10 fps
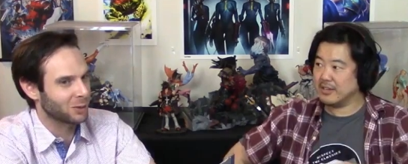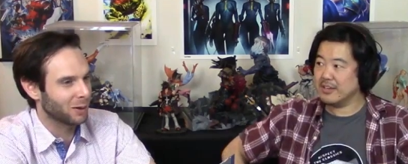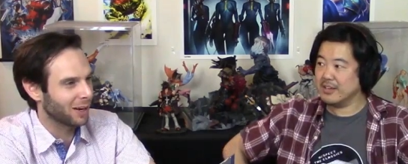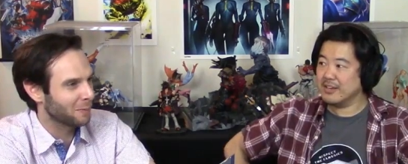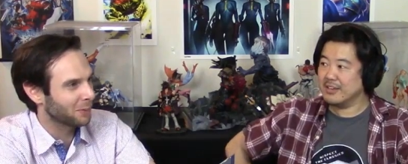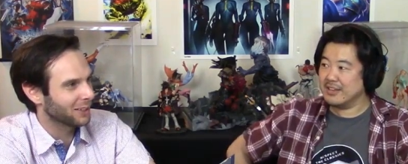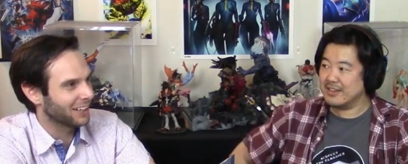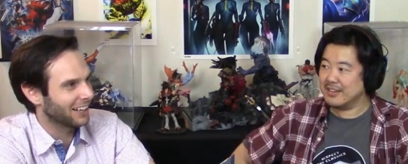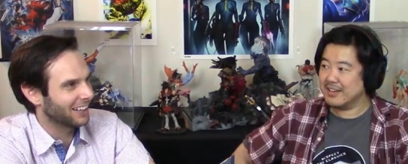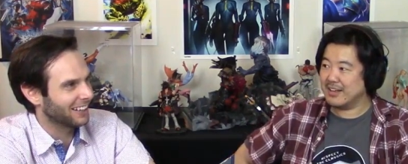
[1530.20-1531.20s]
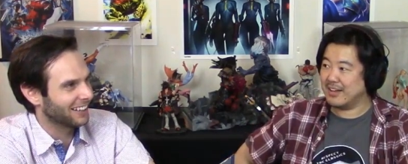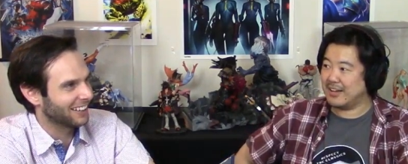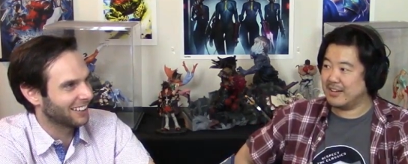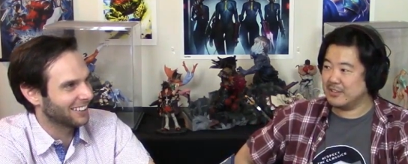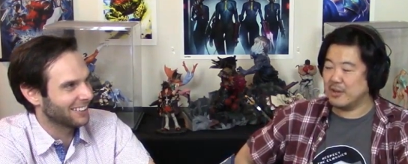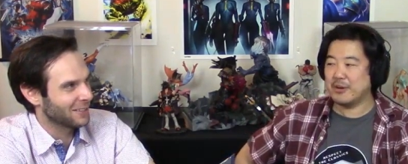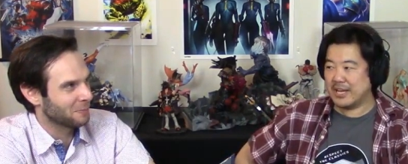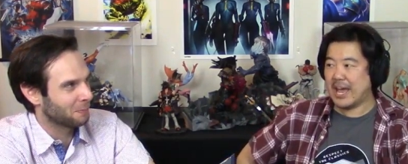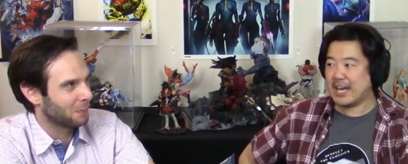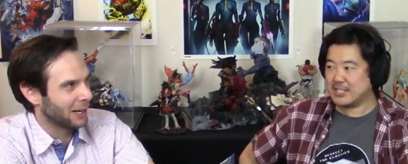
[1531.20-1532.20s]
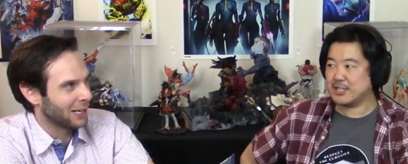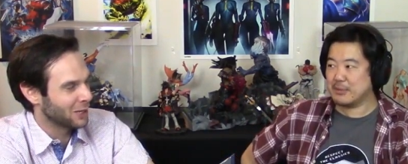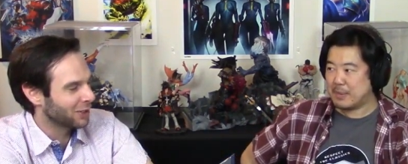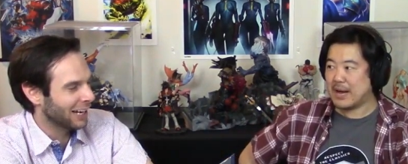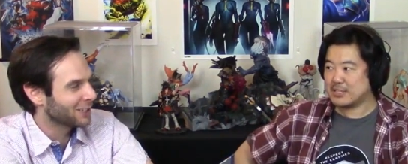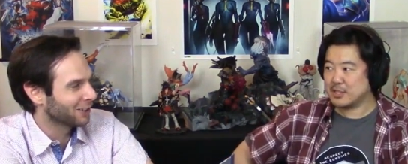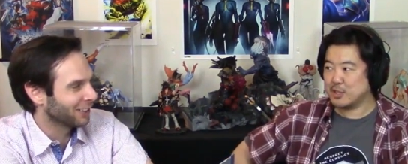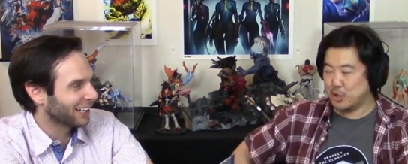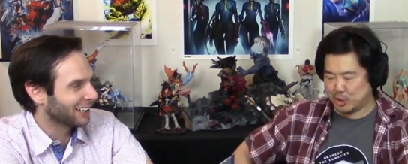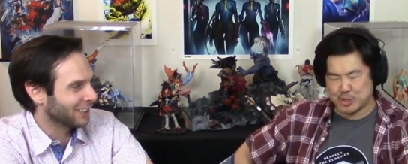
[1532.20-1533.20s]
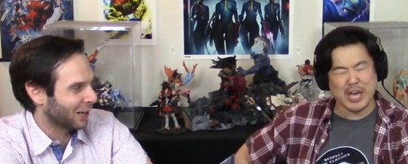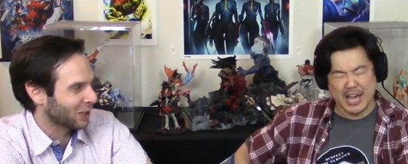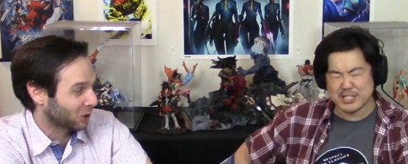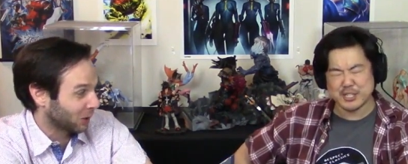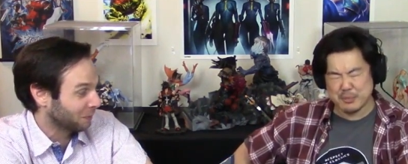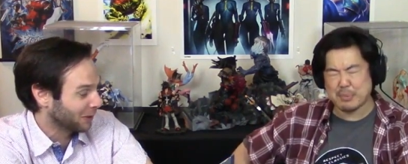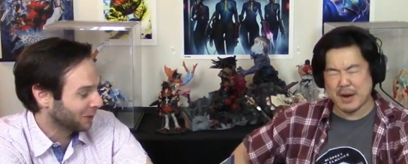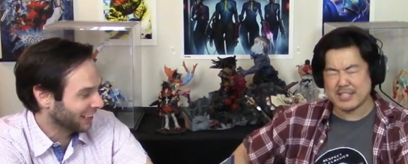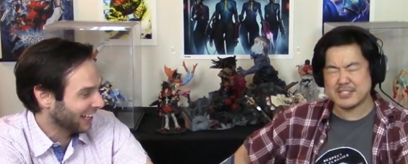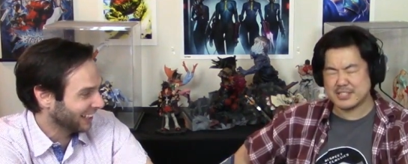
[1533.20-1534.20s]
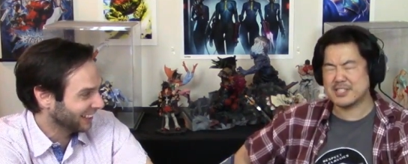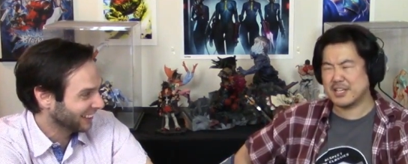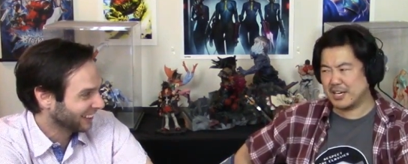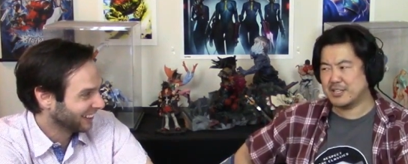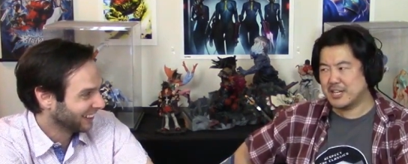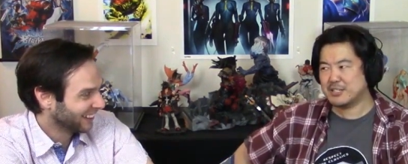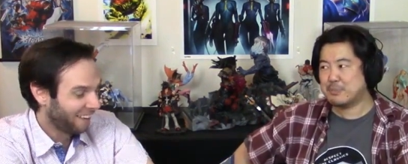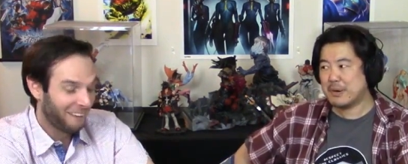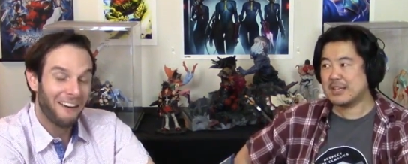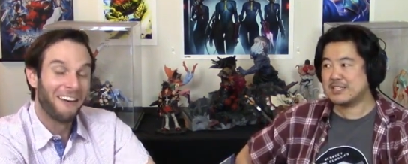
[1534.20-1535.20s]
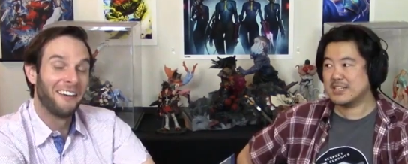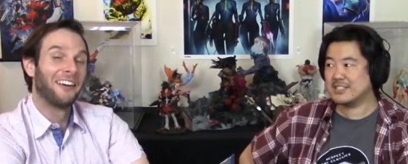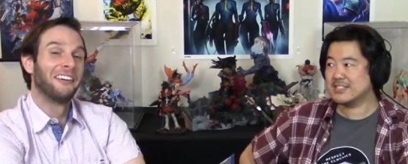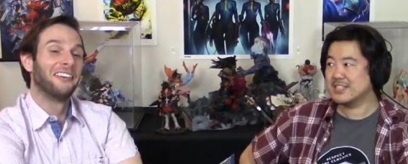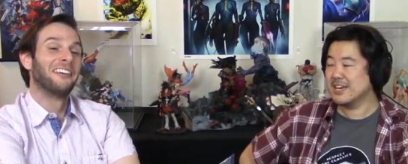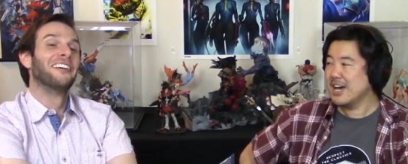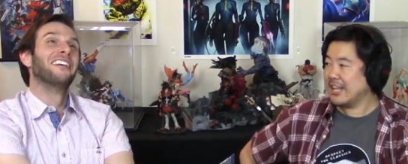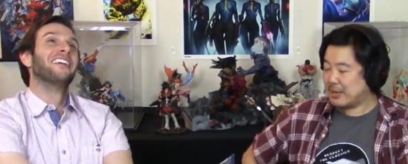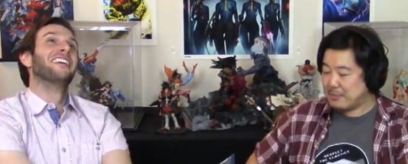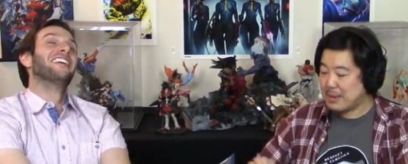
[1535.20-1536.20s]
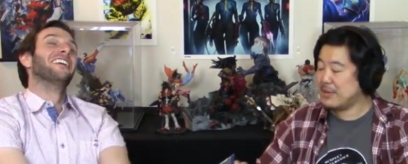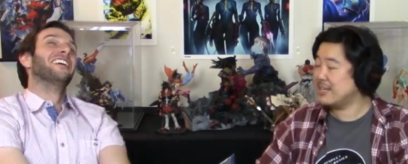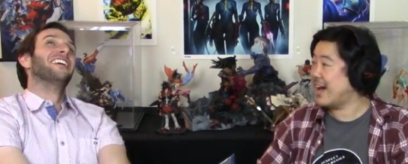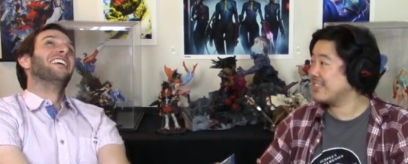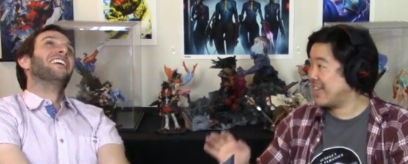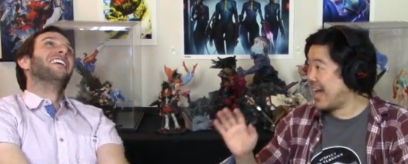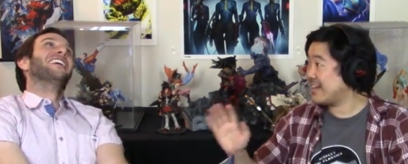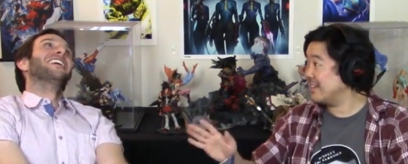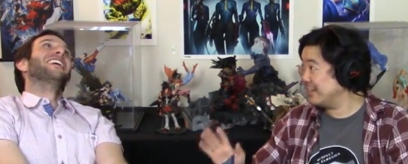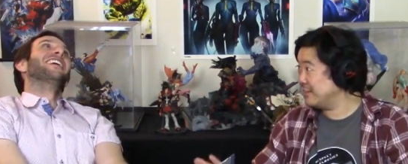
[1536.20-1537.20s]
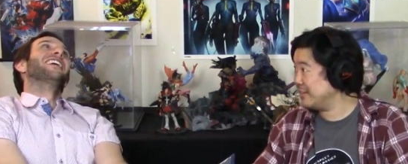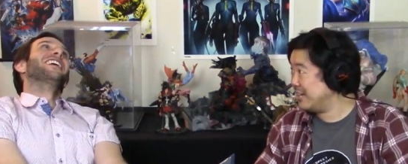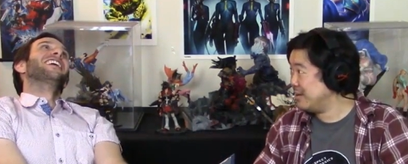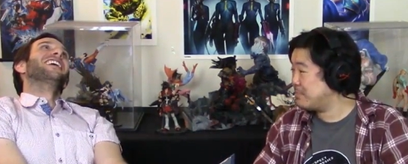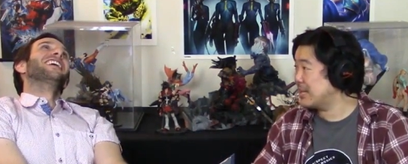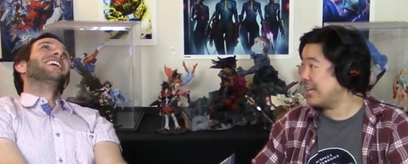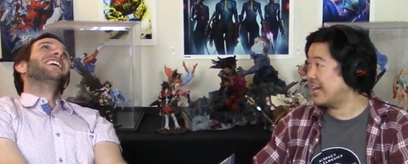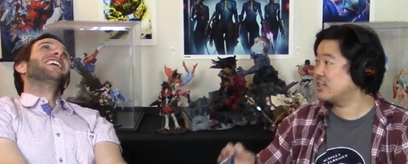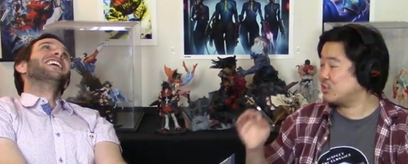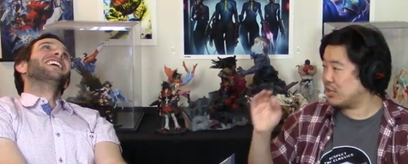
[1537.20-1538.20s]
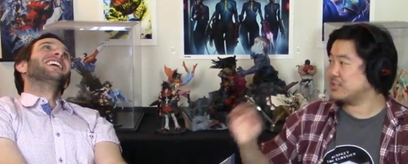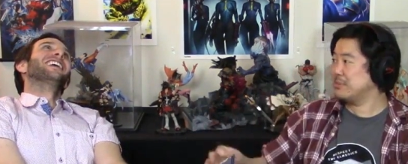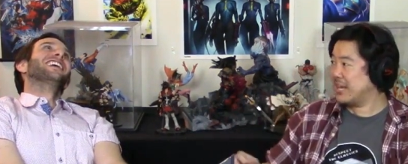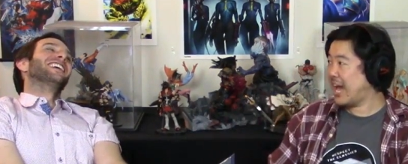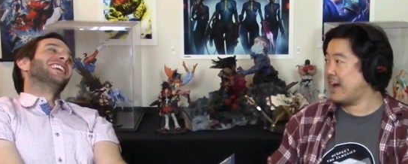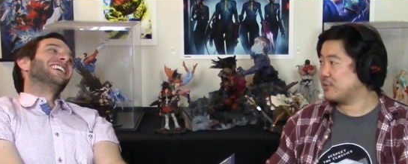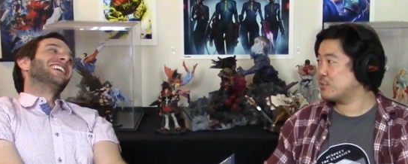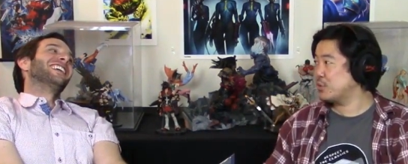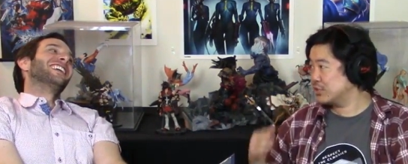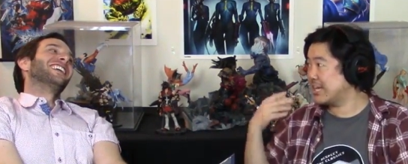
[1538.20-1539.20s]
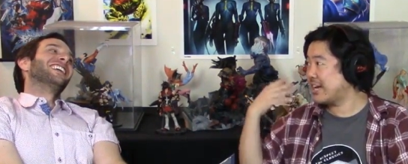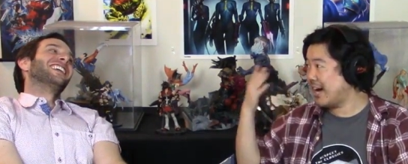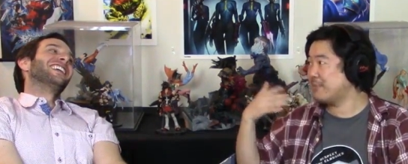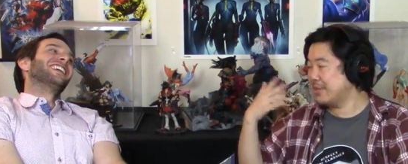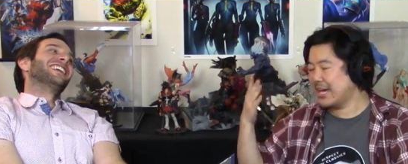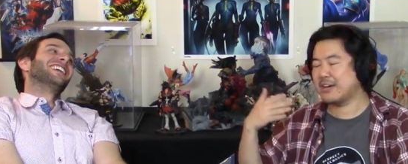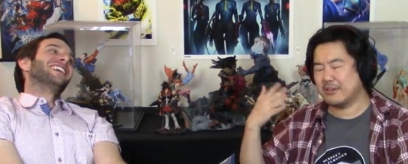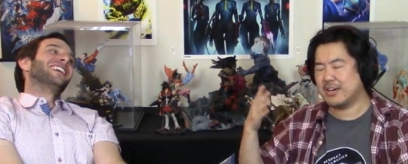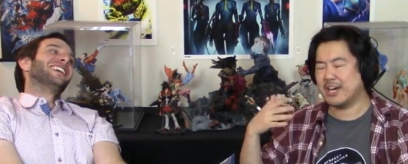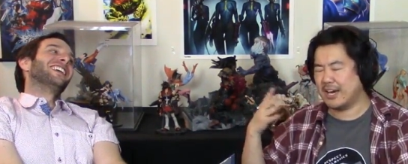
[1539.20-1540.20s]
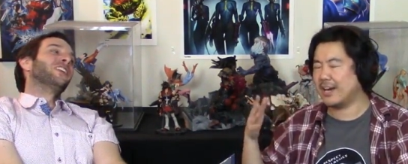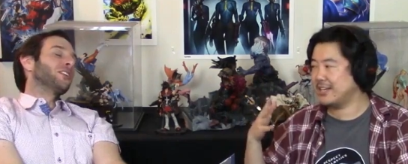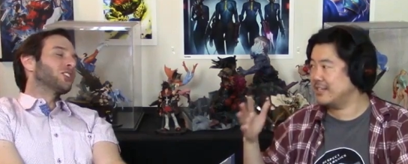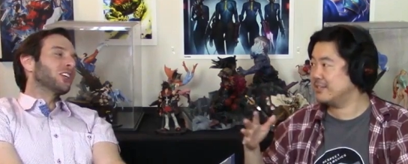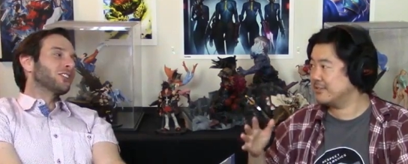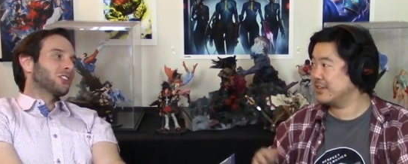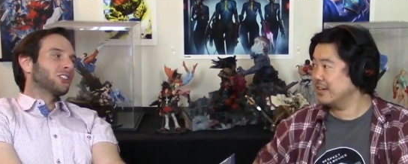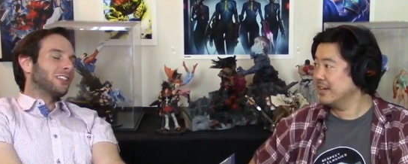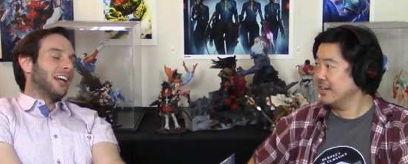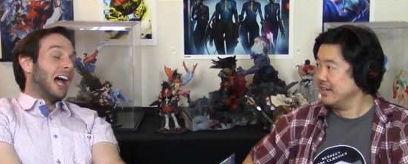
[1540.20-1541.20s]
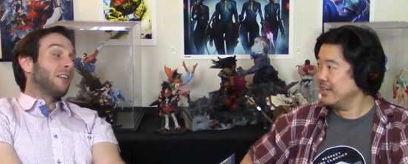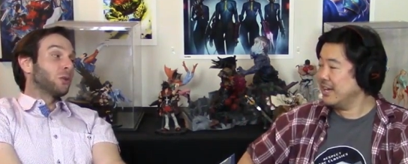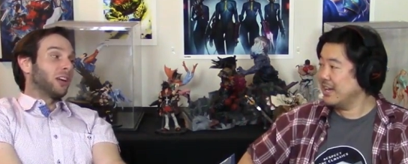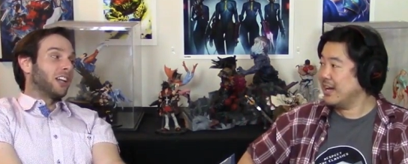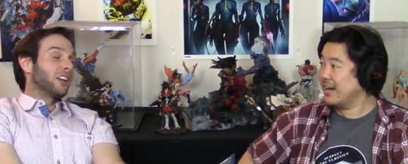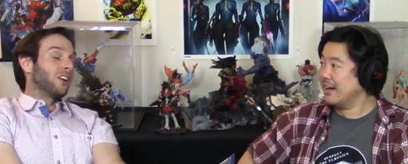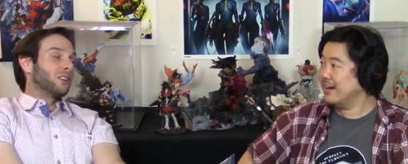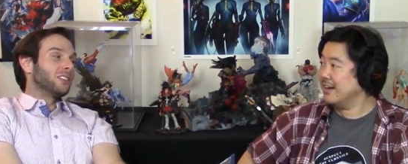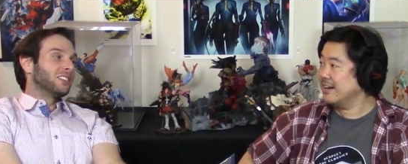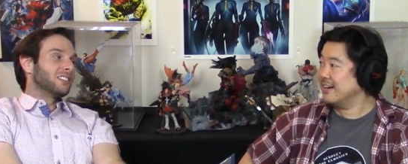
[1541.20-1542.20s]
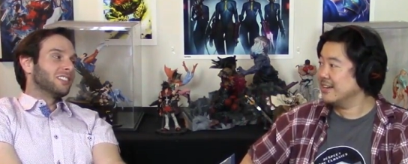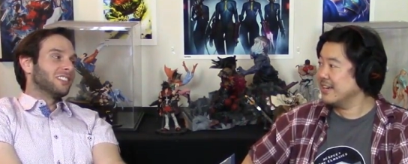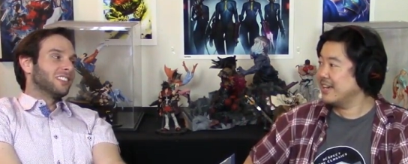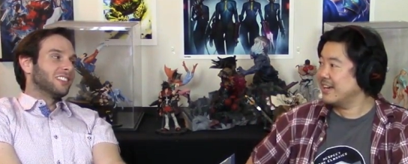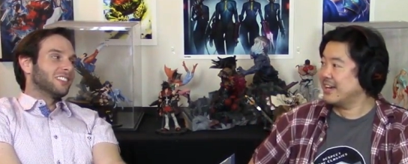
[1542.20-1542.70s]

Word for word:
Speaker 1: or Y. But, no, it actually but in your head, you're like, it's actually I should be processing. Doing that? It does process. Like, maybe not that clearly, but, like, trust me, afterwards, like, I'm like, okay. Oh, I sure. It's, yeah, afterward, yeah, yeah, I know. Uh-huh, uh-huh, yeah, yeah,